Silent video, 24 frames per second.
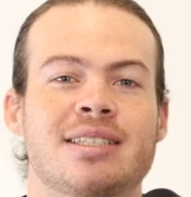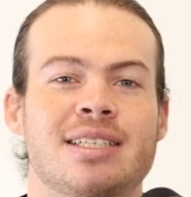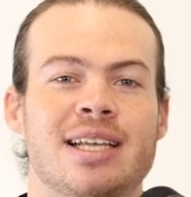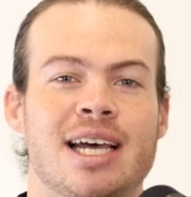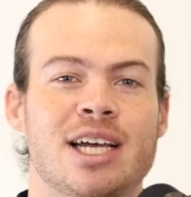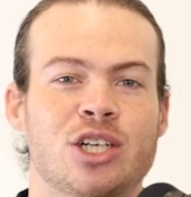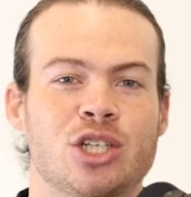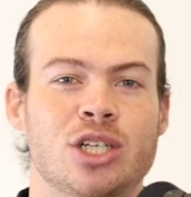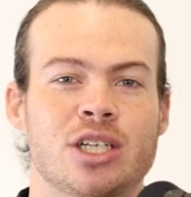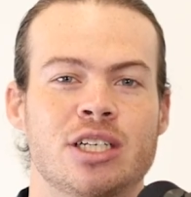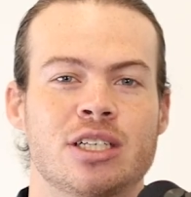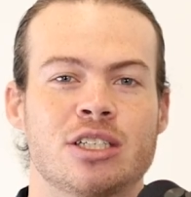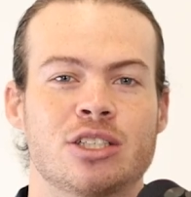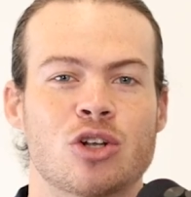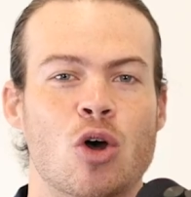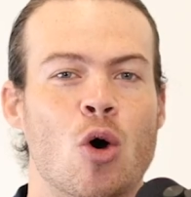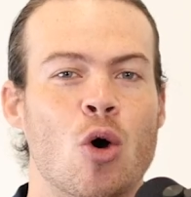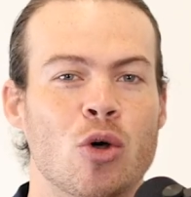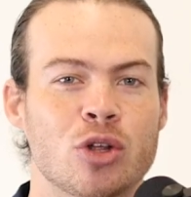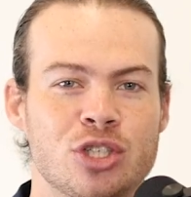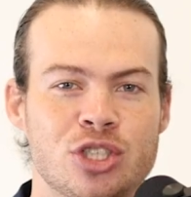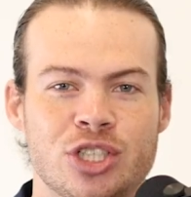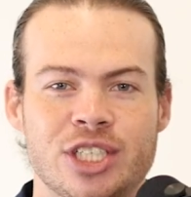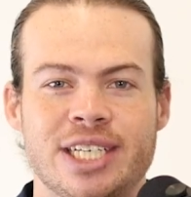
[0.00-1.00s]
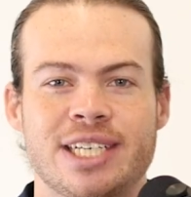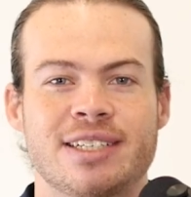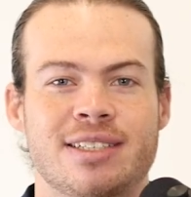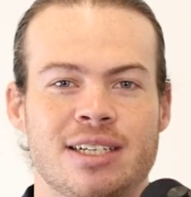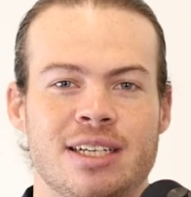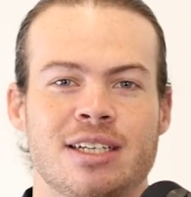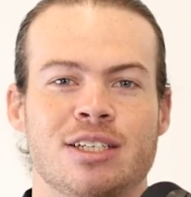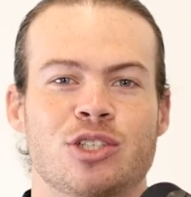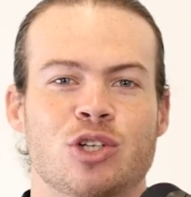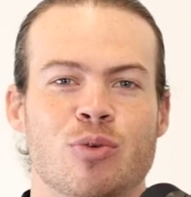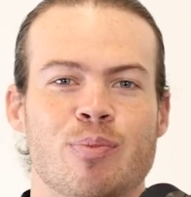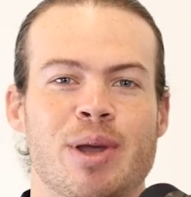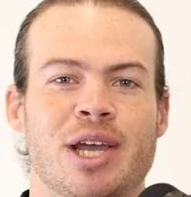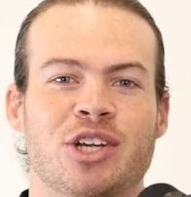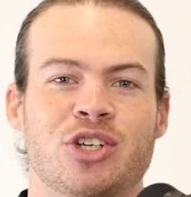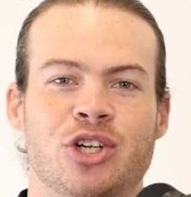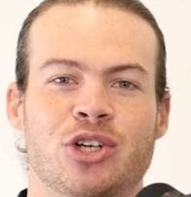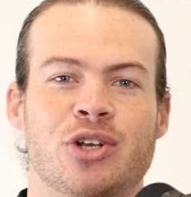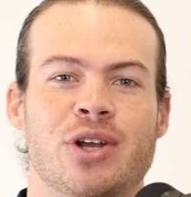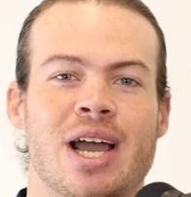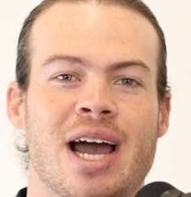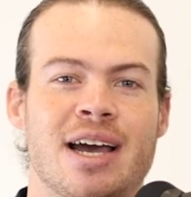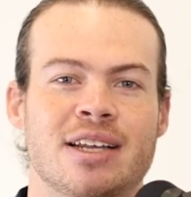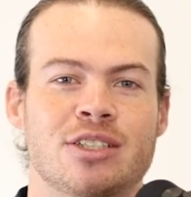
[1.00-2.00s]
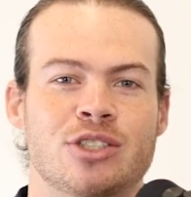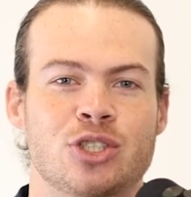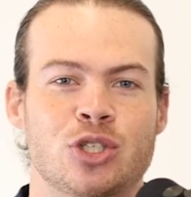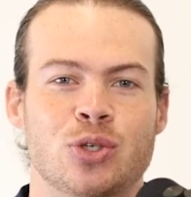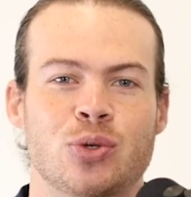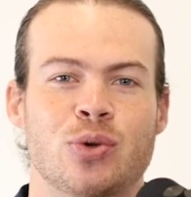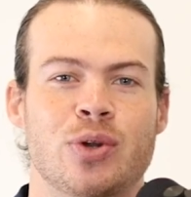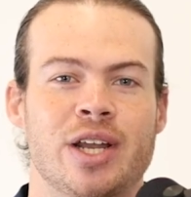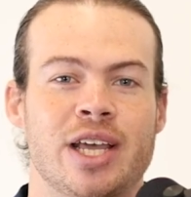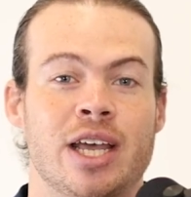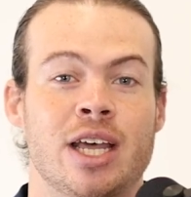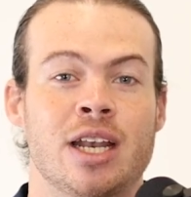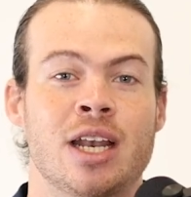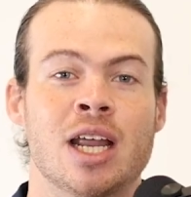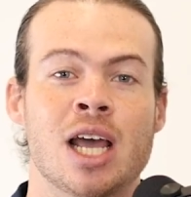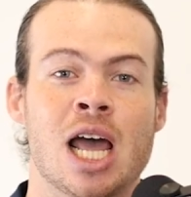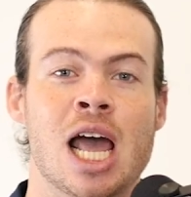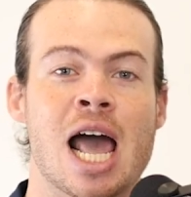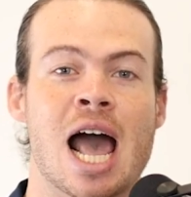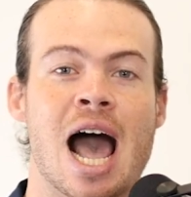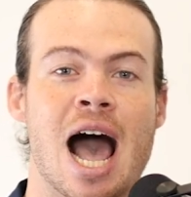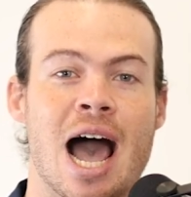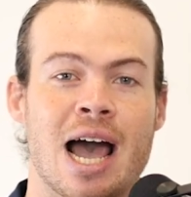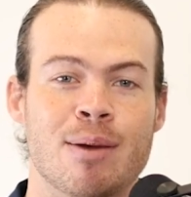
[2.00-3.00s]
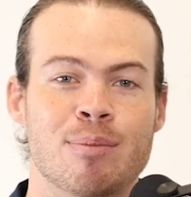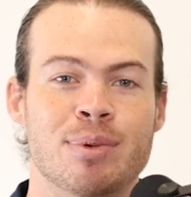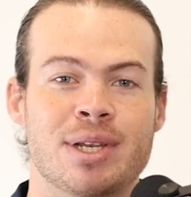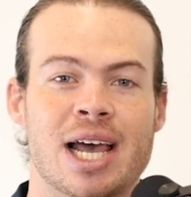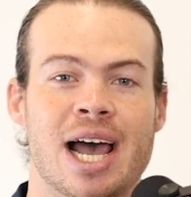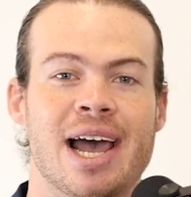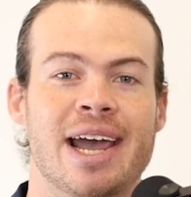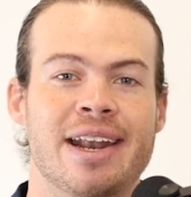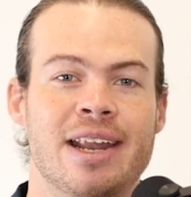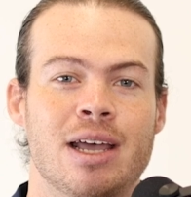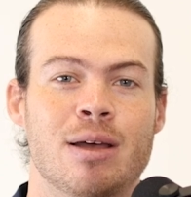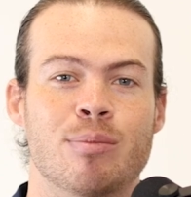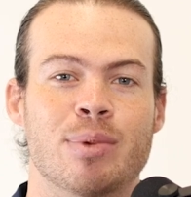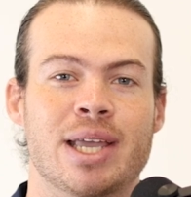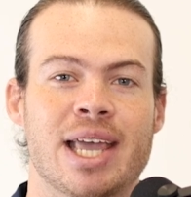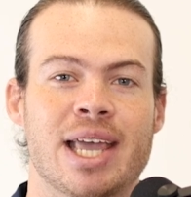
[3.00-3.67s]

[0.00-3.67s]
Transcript: sessions all season, so make sure you guys tune in. I'm Diadem